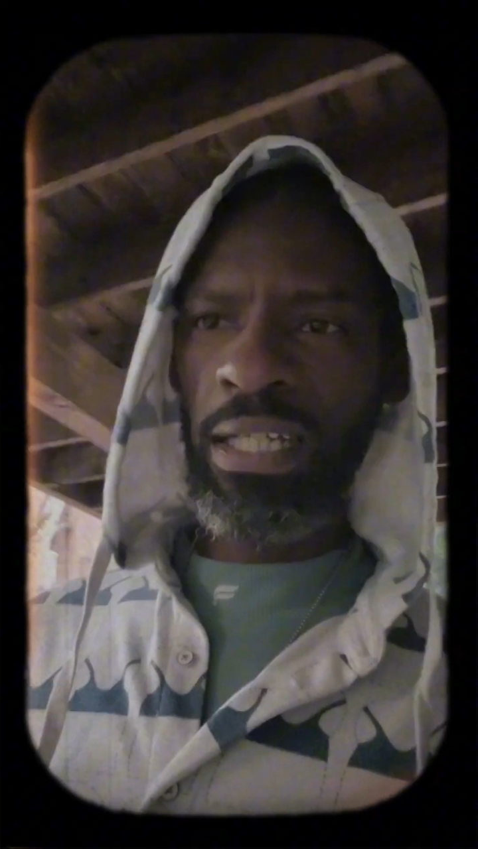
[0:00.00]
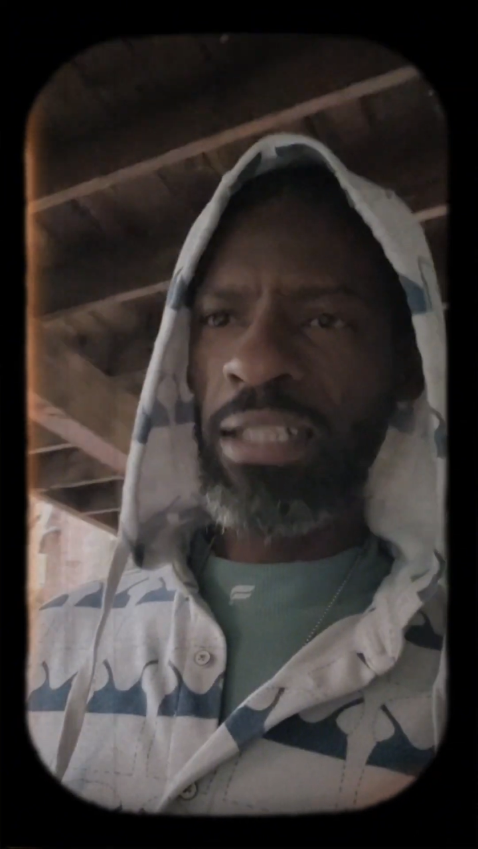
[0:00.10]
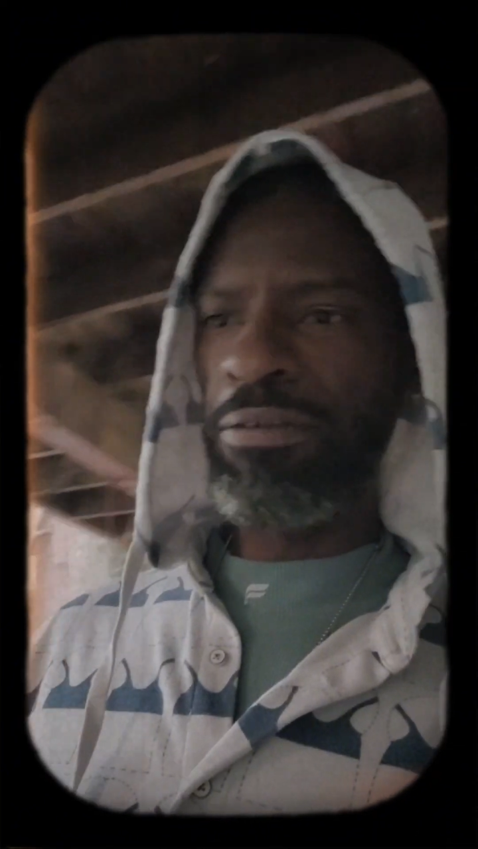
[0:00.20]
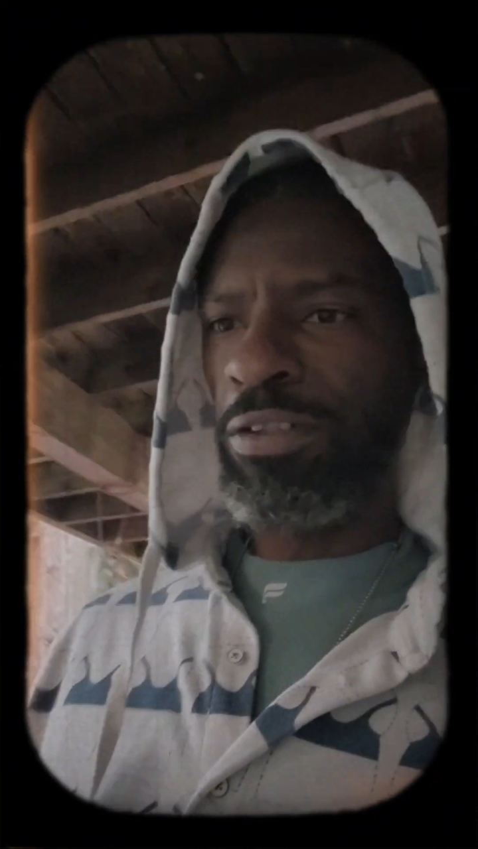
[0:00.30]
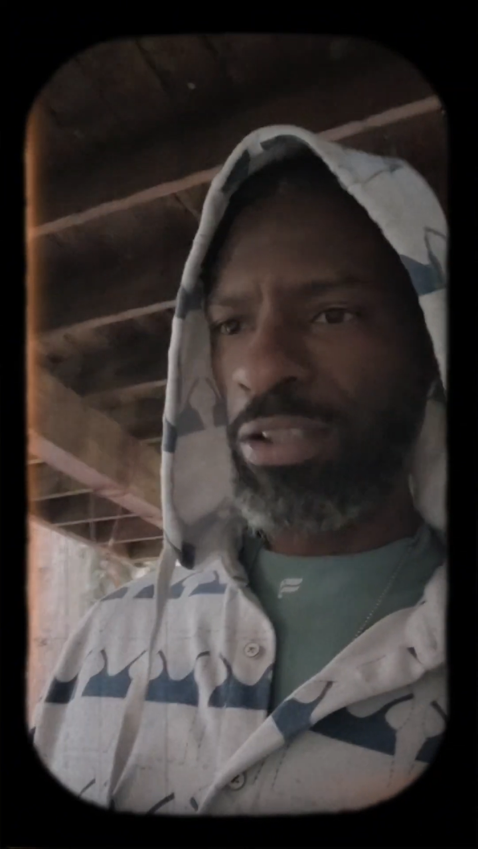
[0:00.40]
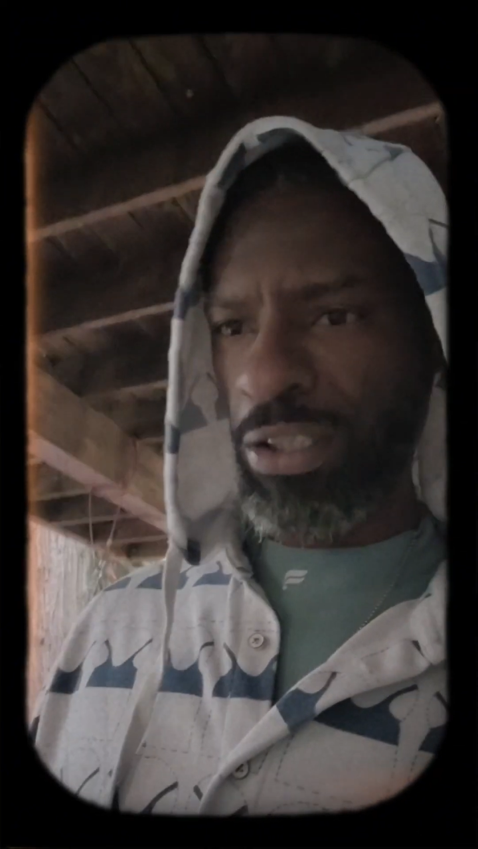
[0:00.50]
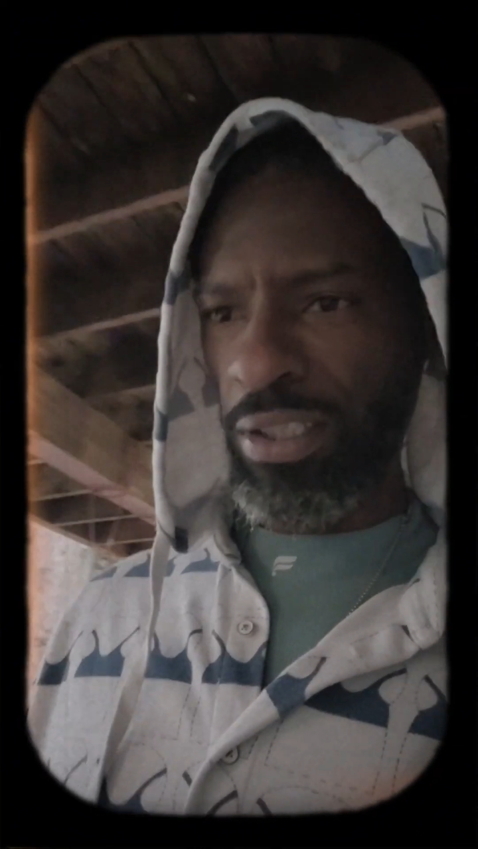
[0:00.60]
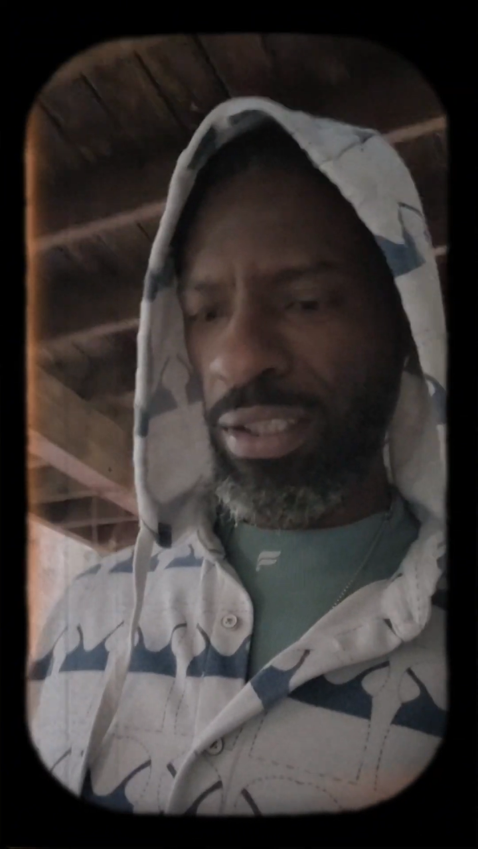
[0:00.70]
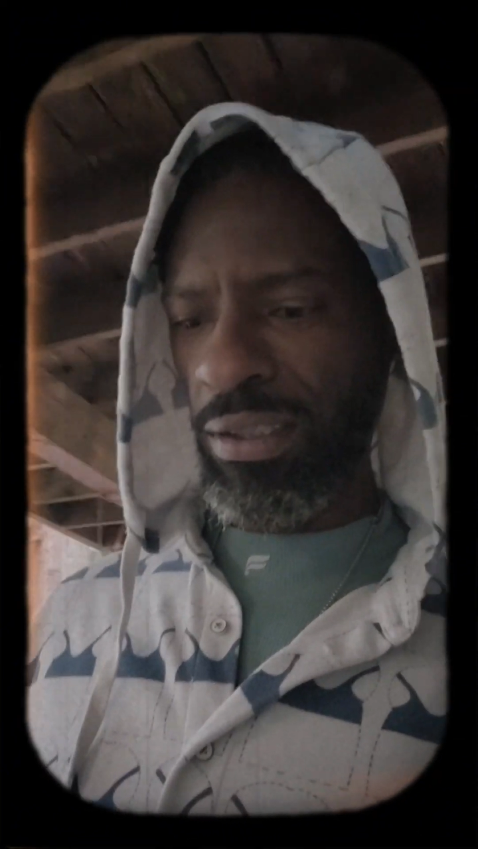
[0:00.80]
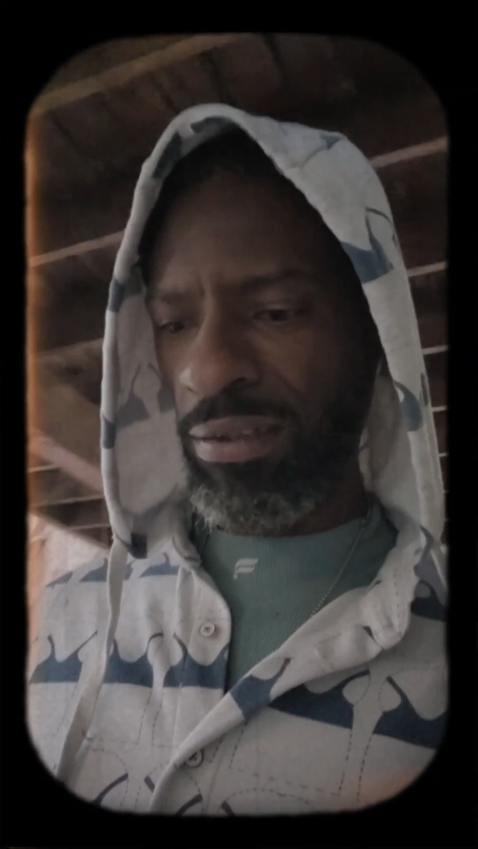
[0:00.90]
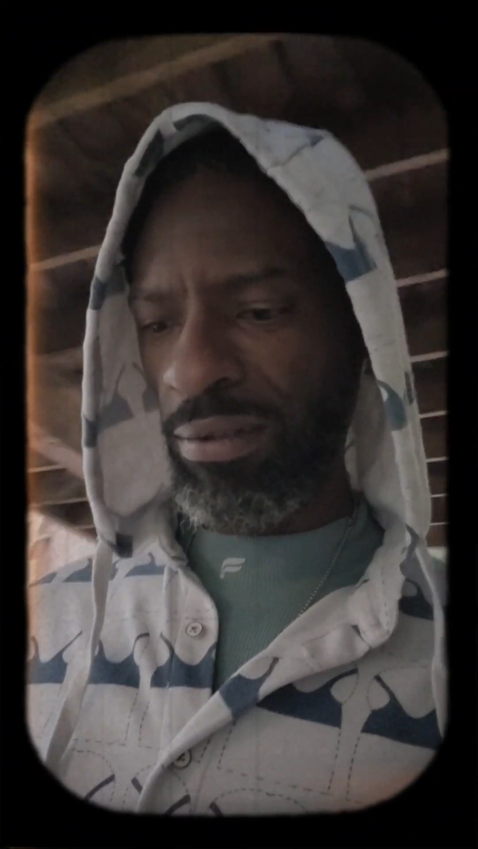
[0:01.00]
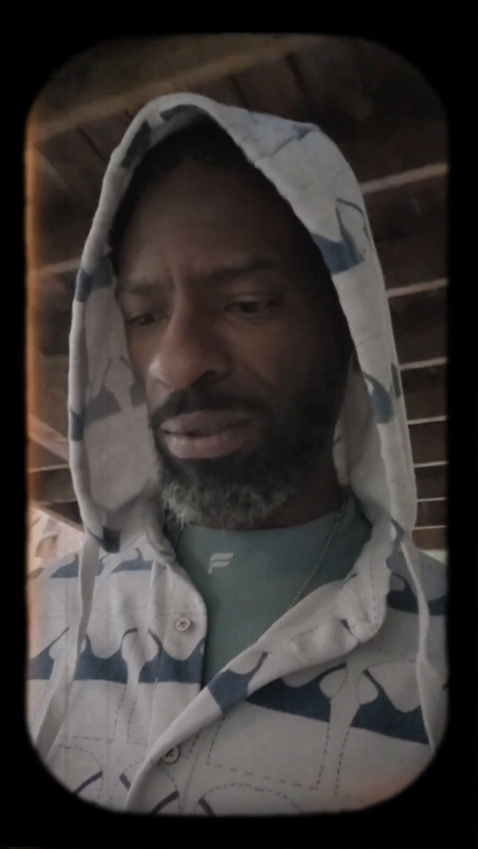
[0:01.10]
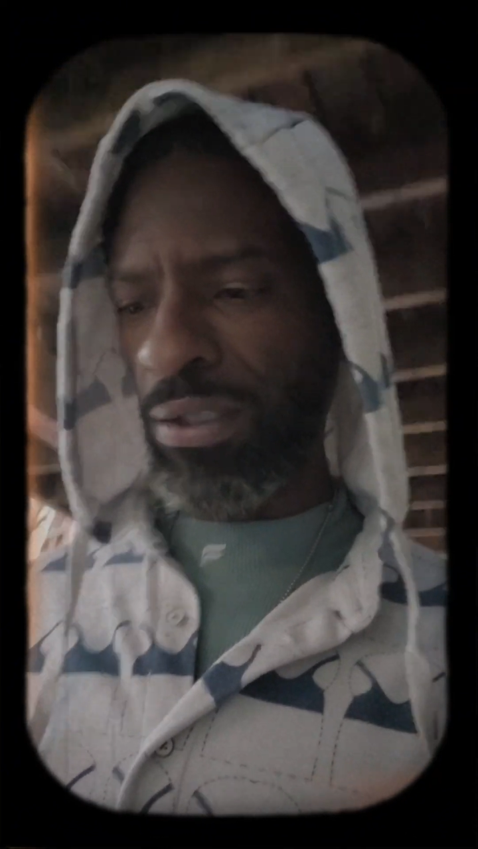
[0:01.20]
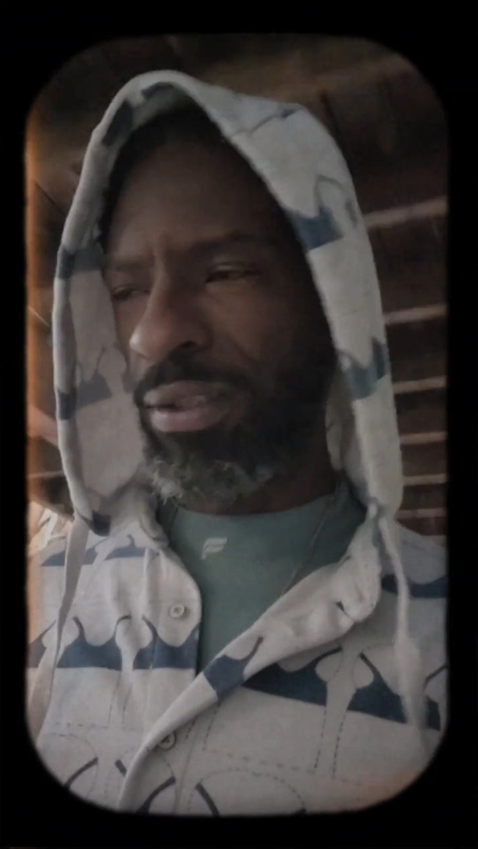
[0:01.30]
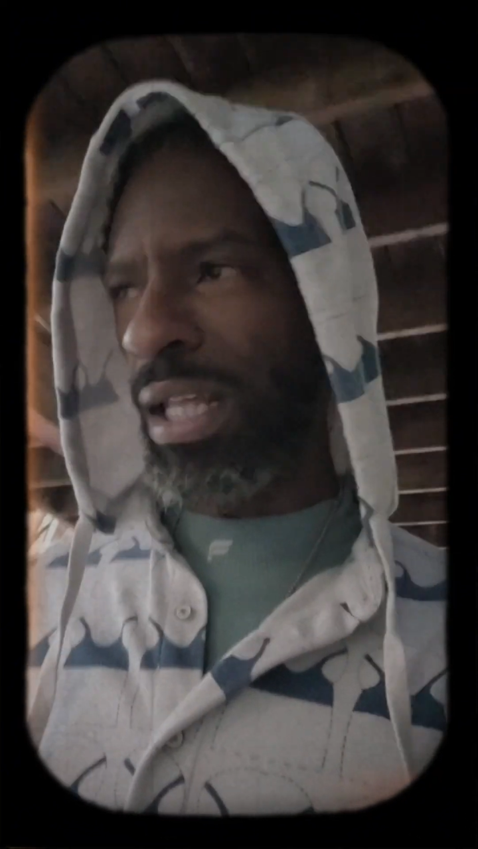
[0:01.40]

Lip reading: And if you're curious whether